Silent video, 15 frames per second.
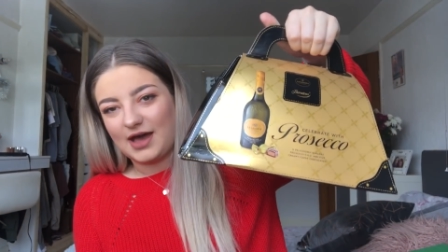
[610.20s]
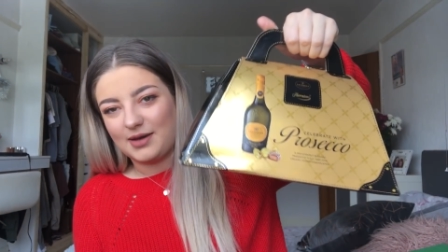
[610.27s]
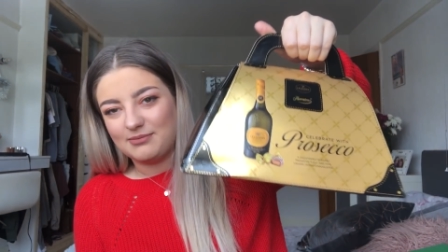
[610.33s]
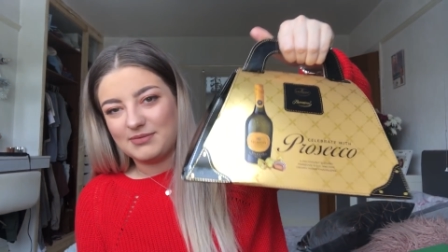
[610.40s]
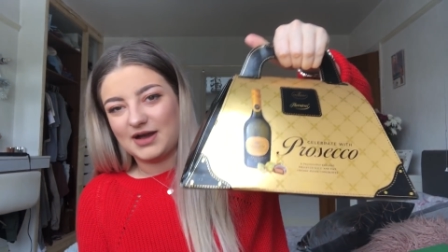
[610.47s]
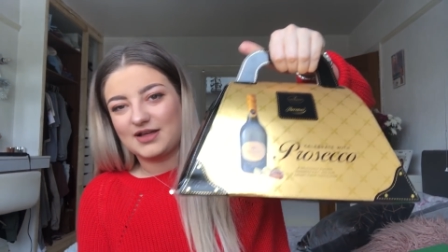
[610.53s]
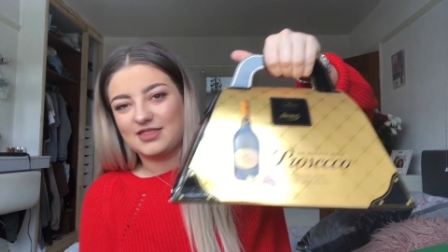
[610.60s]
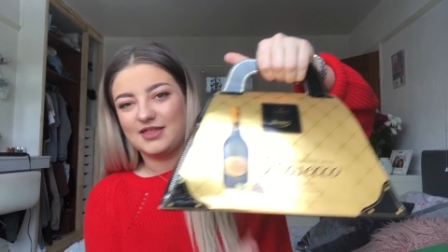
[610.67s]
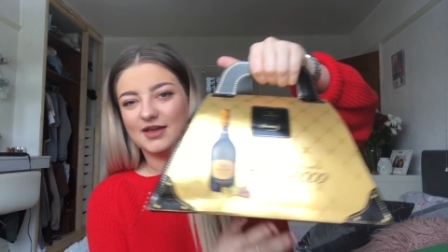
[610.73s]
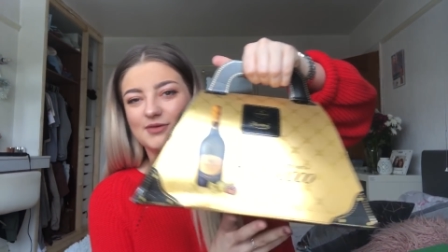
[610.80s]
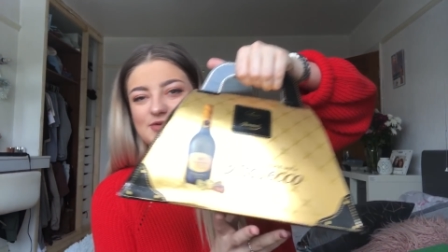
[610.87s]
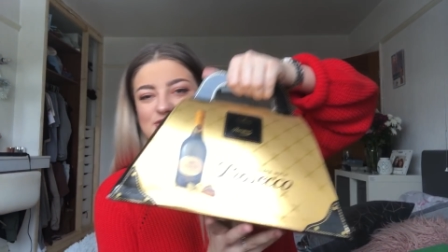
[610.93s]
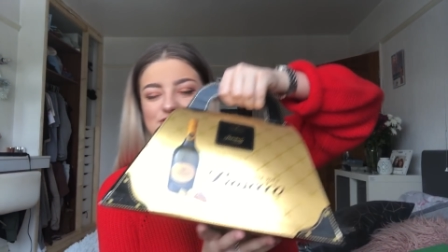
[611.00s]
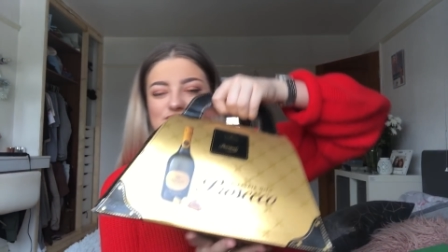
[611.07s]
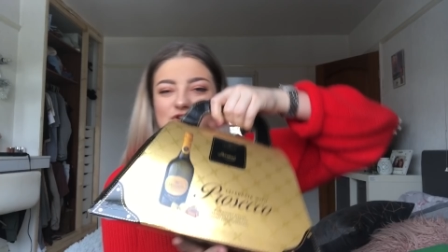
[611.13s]
handbag thing,
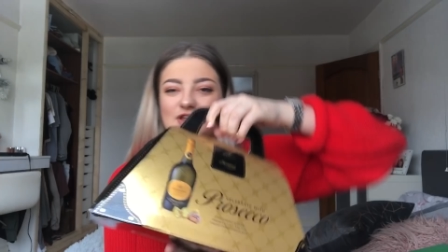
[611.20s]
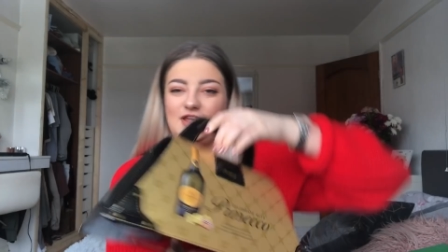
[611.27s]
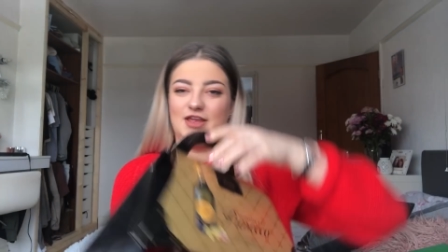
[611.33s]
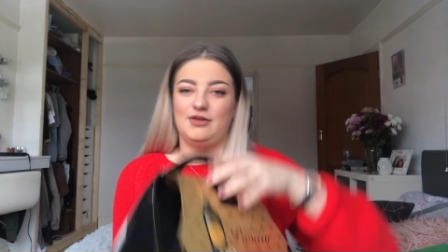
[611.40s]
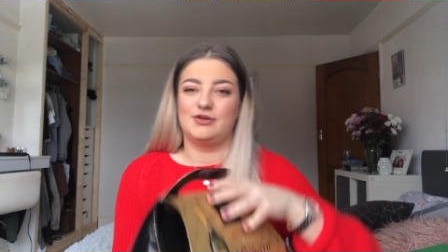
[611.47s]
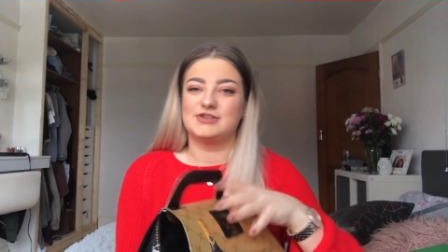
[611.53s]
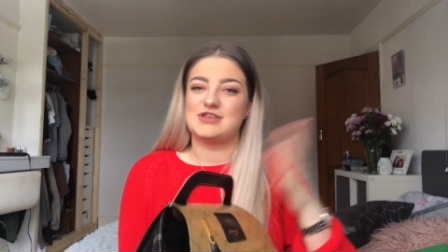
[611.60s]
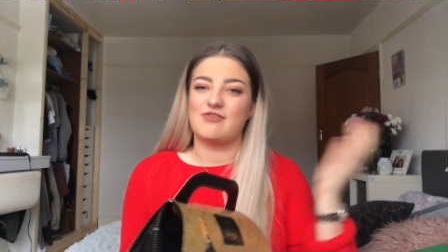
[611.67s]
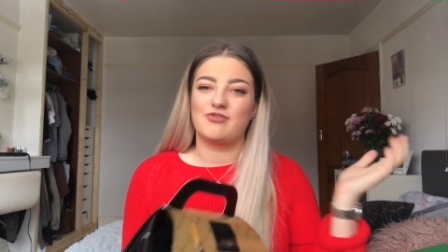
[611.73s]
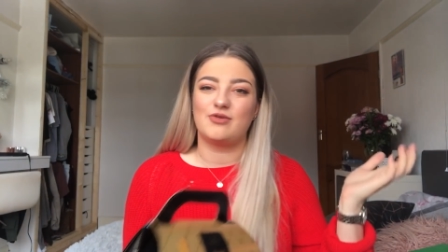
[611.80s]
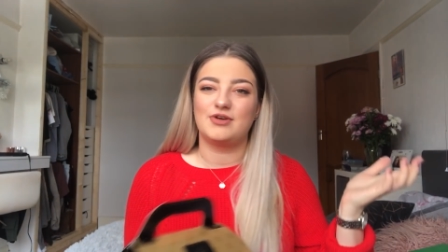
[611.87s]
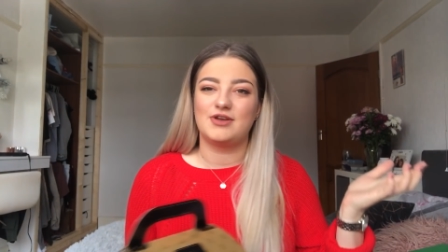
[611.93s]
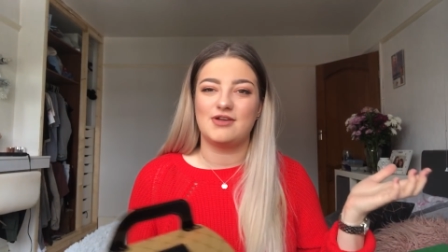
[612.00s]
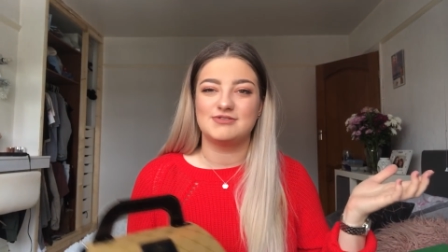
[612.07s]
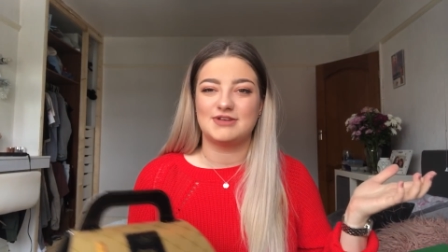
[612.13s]
which is really cute because
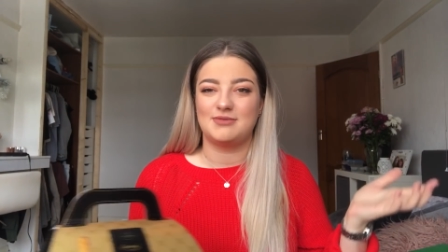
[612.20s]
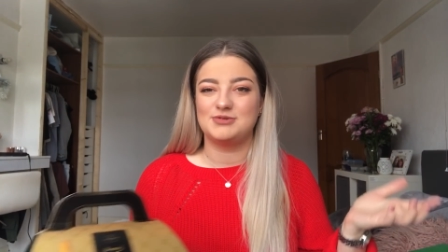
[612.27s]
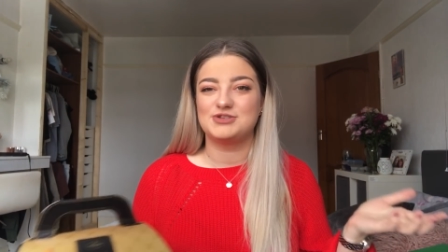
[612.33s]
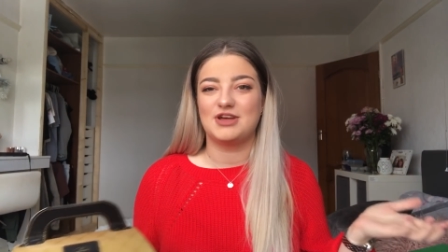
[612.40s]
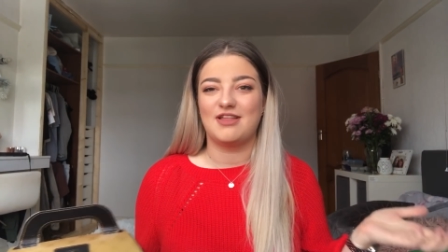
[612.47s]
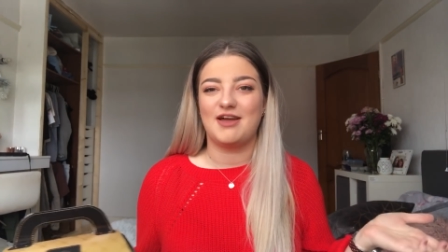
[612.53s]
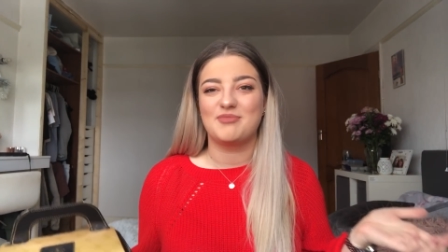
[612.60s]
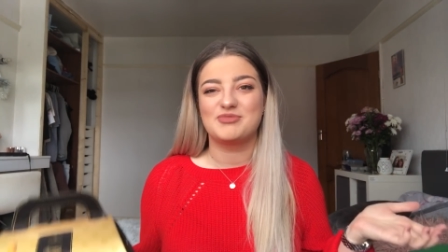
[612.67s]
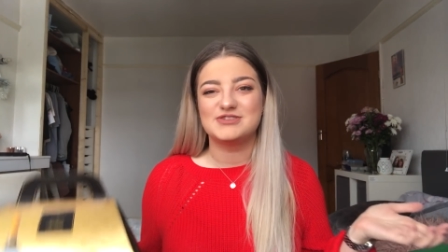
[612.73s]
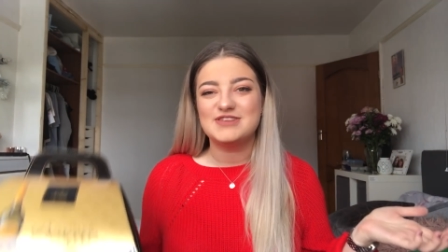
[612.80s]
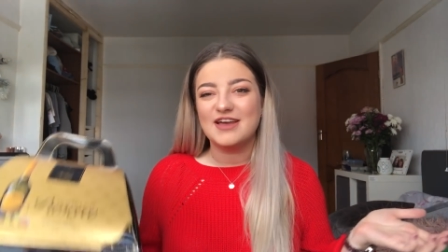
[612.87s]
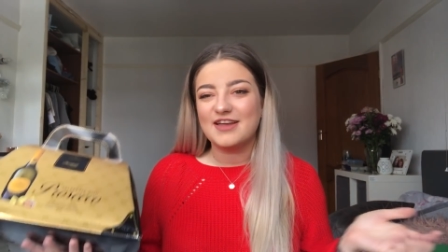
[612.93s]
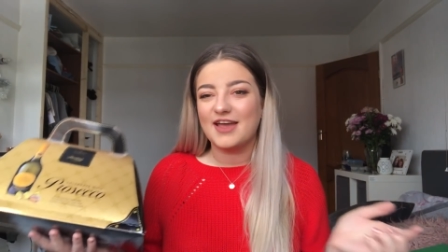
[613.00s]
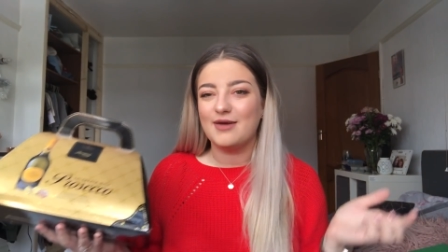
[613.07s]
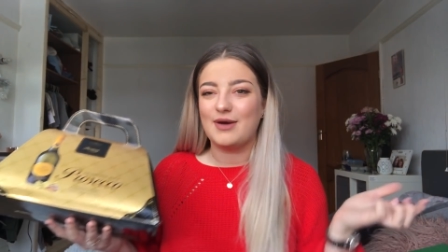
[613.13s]
everyone knows how much I like
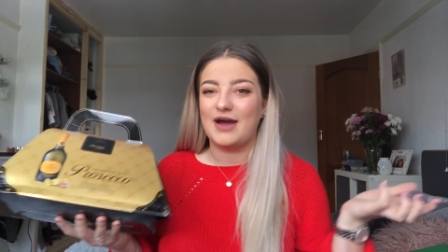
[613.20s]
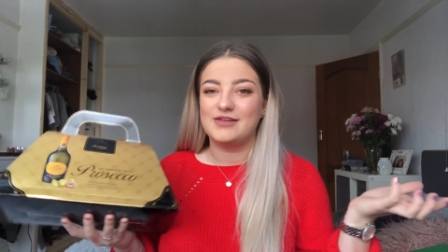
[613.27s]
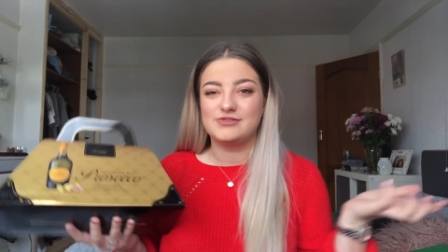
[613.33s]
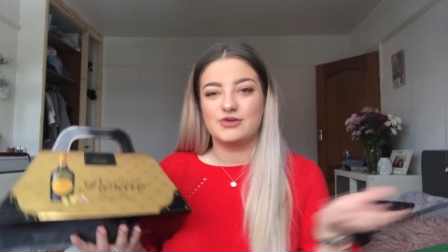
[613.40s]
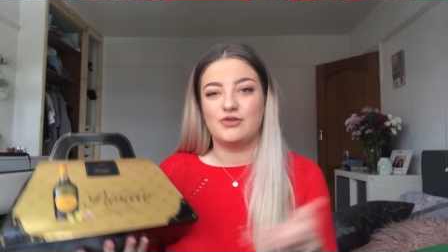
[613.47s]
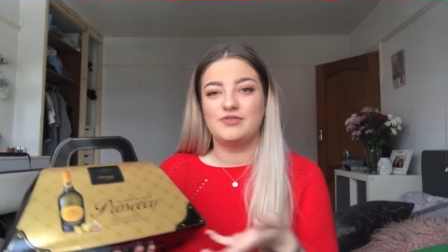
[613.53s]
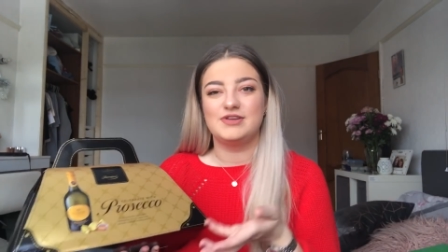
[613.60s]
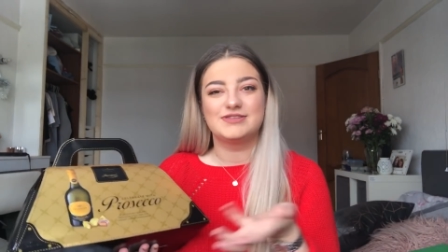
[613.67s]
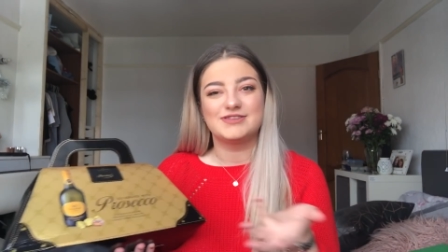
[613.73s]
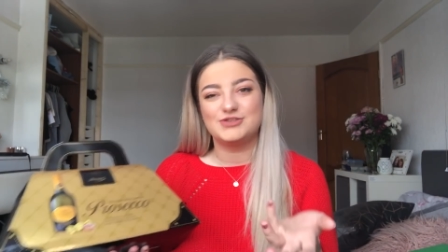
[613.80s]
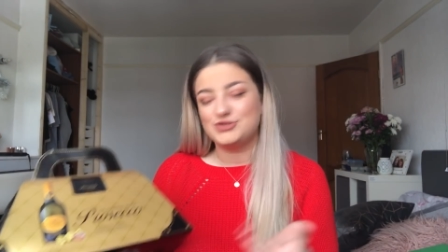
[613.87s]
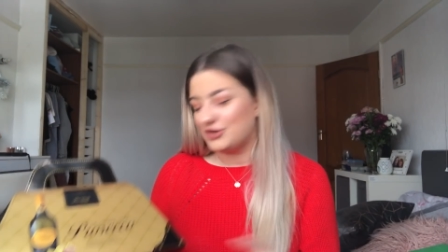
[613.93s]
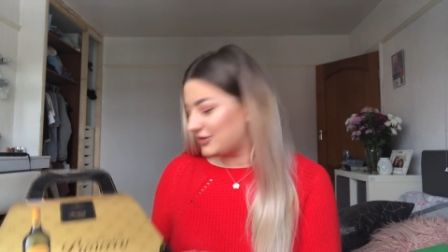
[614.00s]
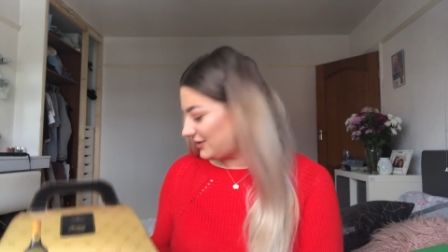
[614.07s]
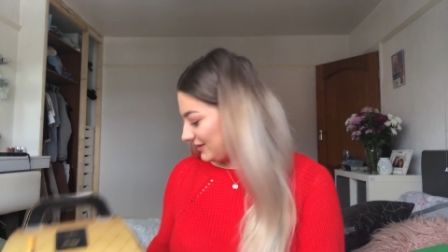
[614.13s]
Prosecco and obviously
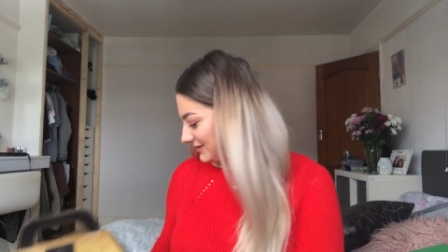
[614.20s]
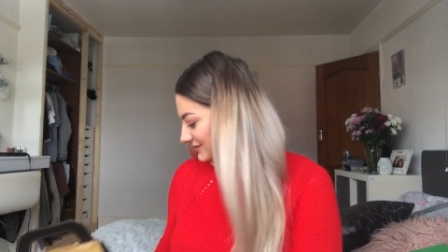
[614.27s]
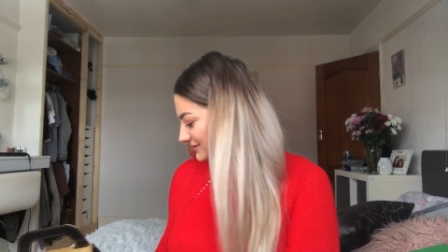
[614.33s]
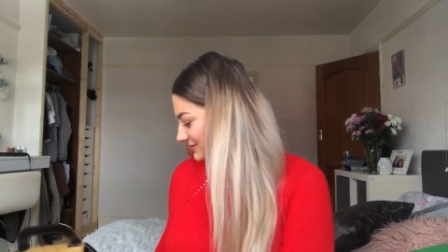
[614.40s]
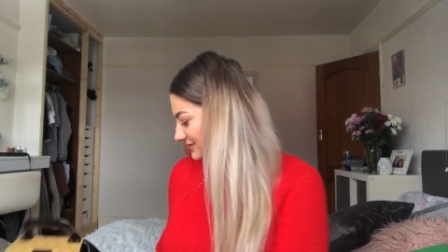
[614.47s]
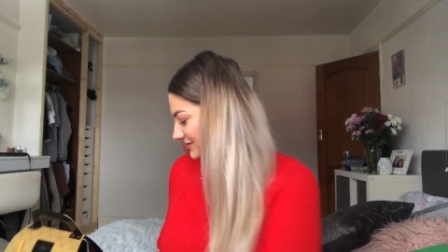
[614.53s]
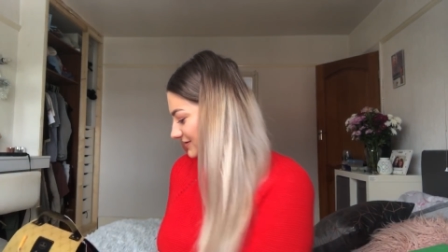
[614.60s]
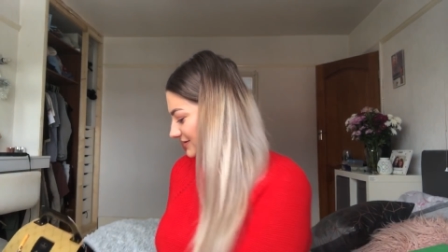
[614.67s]
chocolates.